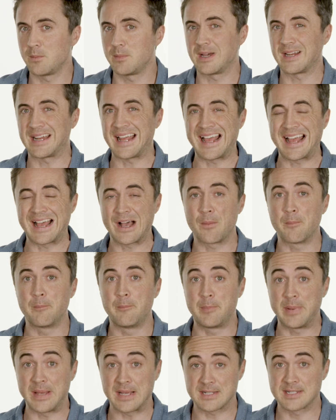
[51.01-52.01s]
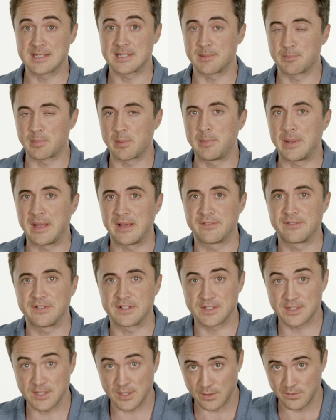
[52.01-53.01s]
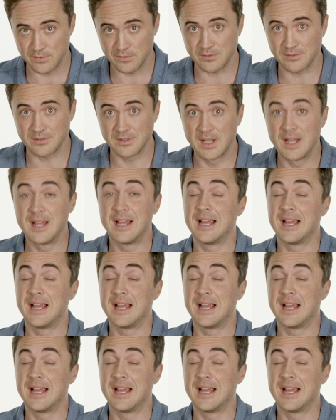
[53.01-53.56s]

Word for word: about how best to prepare for TOEFL.